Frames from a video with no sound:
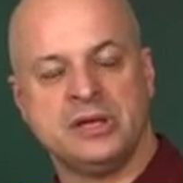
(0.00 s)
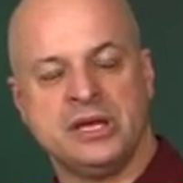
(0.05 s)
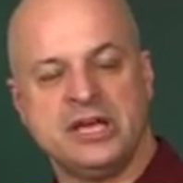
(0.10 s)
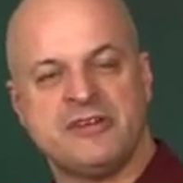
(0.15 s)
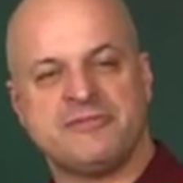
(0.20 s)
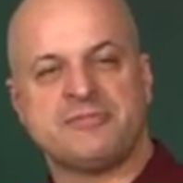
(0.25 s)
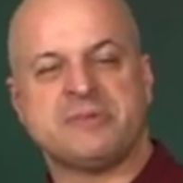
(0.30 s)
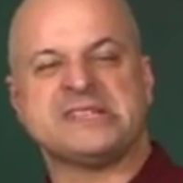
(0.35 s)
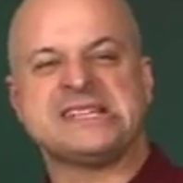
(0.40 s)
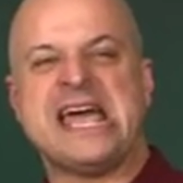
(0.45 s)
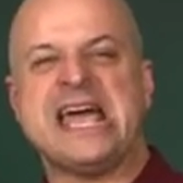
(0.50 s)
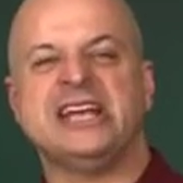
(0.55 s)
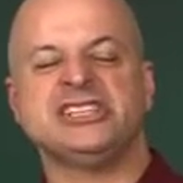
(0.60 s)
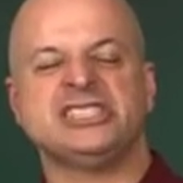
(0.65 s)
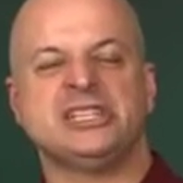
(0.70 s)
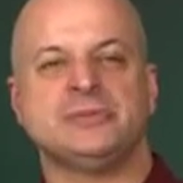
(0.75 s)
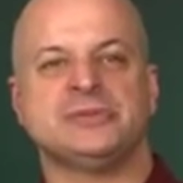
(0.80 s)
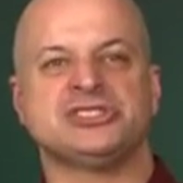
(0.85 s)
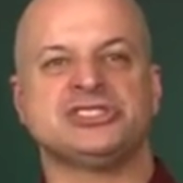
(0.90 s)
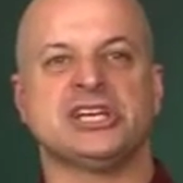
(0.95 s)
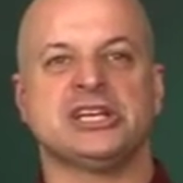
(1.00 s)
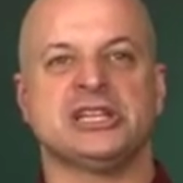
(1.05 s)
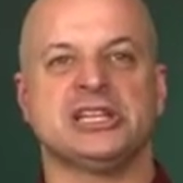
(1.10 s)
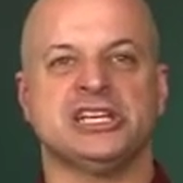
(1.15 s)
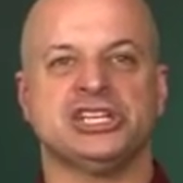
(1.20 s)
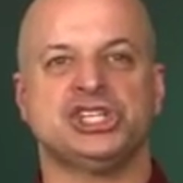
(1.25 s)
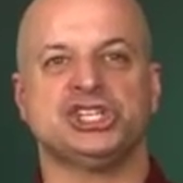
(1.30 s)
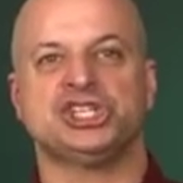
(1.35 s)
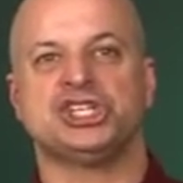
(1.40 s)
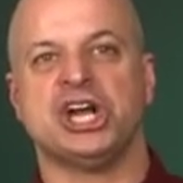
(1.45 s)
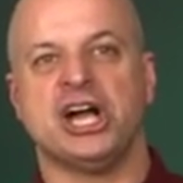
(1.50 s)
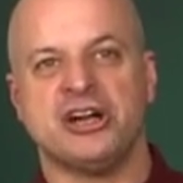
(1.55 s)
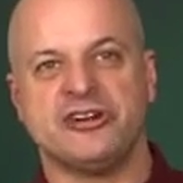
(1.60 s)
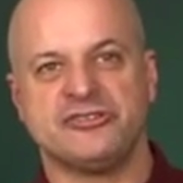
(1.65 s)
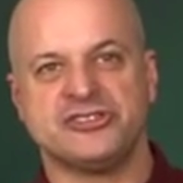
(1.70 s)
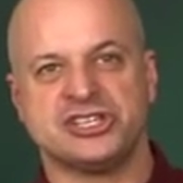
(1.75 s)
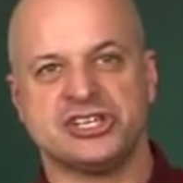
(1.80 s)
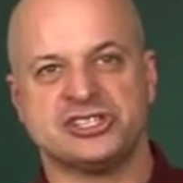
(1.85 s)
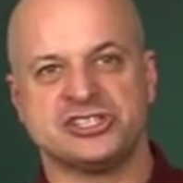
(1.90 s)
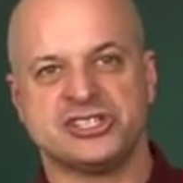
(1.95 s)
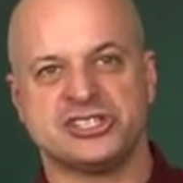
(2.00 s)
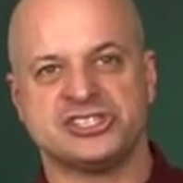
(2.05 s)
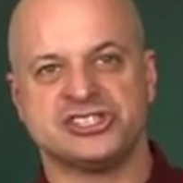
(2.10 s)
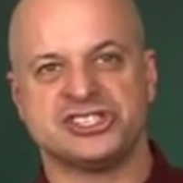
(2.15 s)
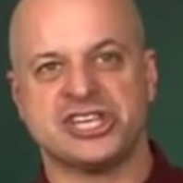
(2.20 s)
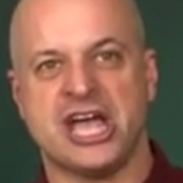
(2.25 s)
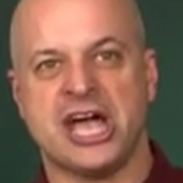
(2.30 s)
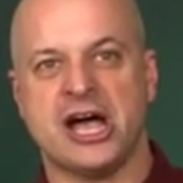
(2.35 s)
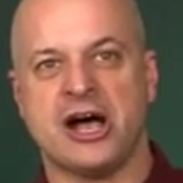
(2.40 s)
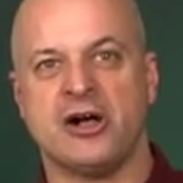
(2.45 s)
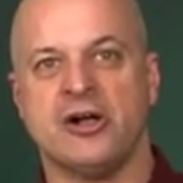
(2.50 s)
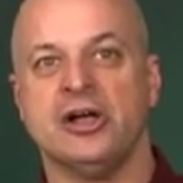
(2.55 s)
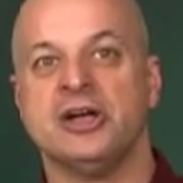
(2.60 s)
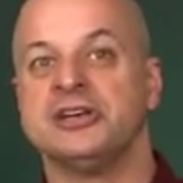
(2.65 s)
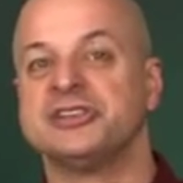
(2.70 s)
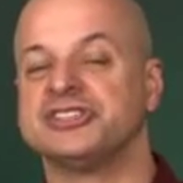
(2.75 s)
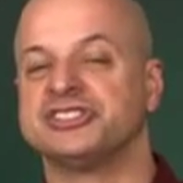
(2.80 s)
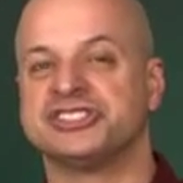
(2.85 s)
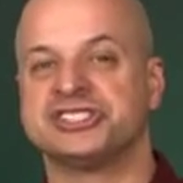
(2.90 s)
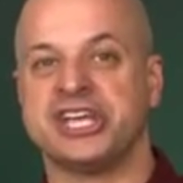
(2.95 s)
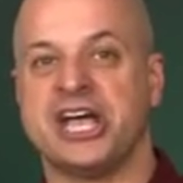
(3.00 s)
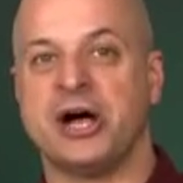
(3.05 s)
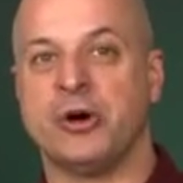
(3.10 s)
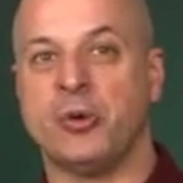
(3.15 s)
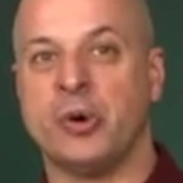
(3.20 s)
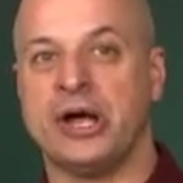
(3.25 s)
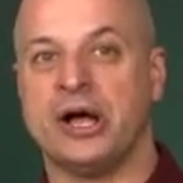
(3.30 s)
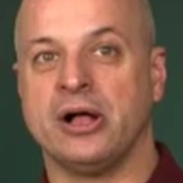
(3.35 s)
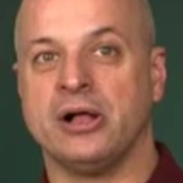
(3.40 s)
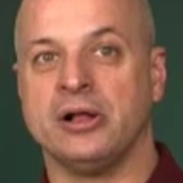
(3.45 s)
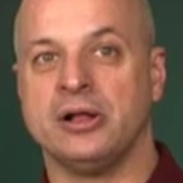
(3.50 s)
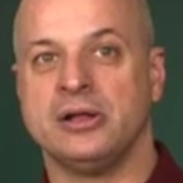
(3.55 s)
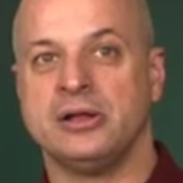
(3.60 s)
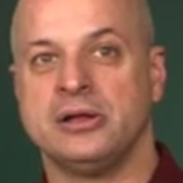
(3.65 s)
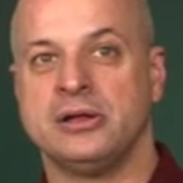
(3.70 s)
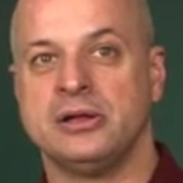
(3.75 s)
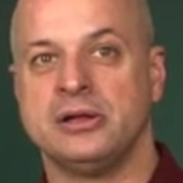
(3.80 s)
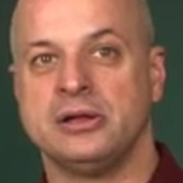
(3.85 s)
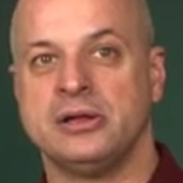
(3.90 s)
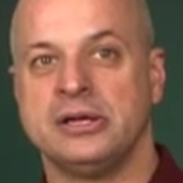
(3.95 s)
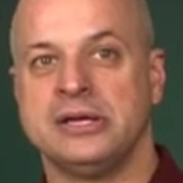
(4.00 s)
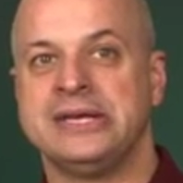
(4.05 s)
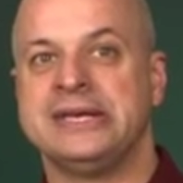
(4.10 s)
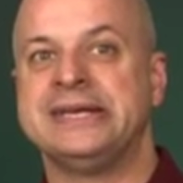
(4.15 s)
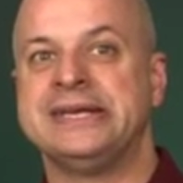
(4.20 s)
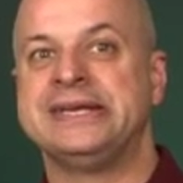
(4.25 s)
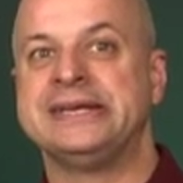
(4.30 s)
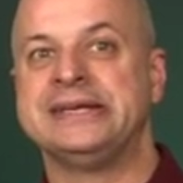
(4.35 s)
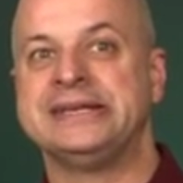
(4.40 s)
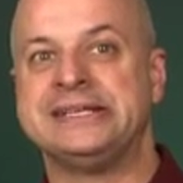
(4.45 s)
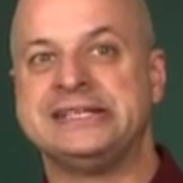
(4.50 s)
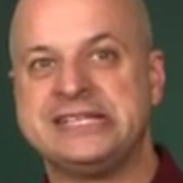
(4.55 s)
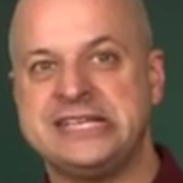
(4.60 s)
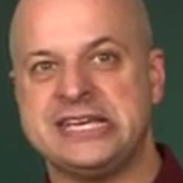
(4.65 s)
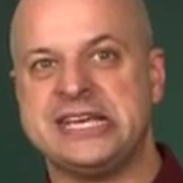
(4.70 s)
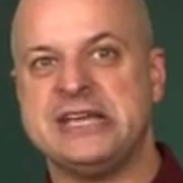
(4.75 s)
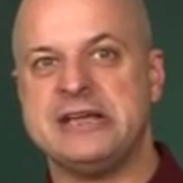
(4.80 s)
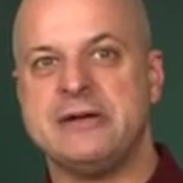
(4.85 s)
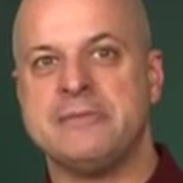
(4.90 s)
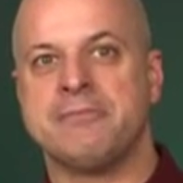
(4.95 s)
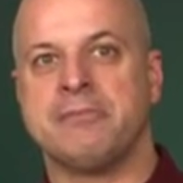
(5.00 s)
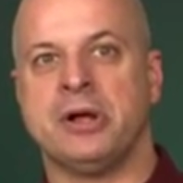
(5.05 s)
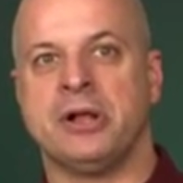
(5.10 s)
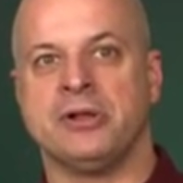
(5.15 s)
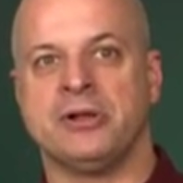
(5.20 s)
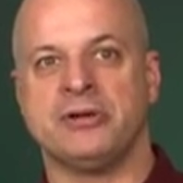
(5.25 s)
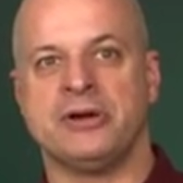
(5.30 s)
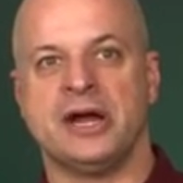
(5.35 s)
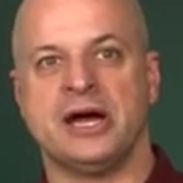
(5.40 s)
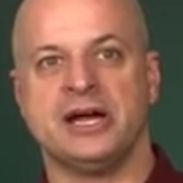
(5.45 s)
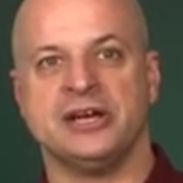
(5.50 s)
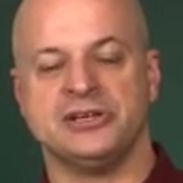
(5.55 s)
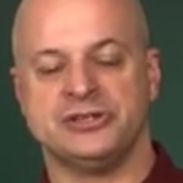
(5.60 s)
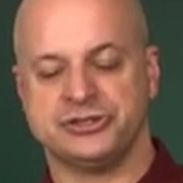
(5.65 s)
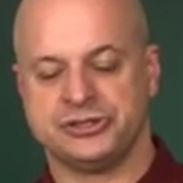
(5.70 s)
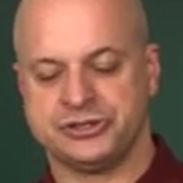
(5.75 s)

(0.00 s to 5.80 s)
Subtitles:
If potassium is suddenly shoved into the cell will depolarize.